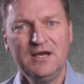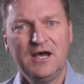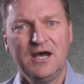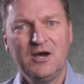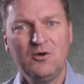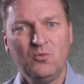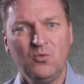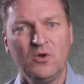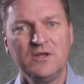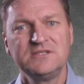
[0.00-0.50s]

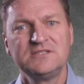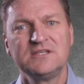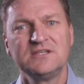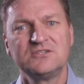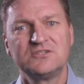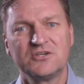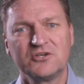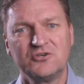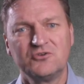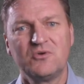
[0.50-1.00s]
are wanting
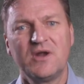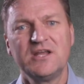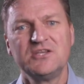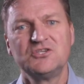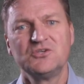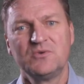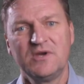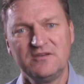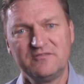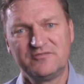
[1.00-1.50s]
to
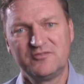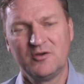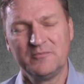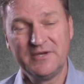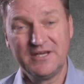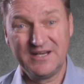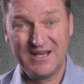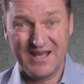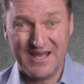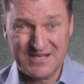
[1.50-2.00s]
graduate from
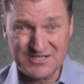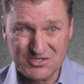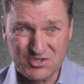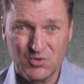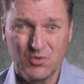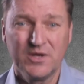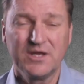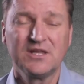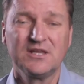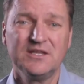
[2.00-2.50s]
it as
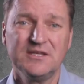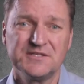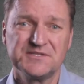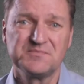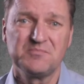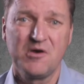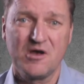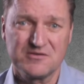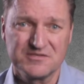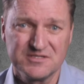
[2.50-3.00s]
quickly as
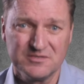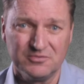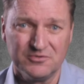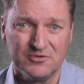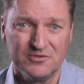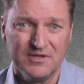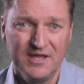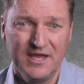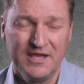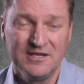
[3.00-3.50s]
possible.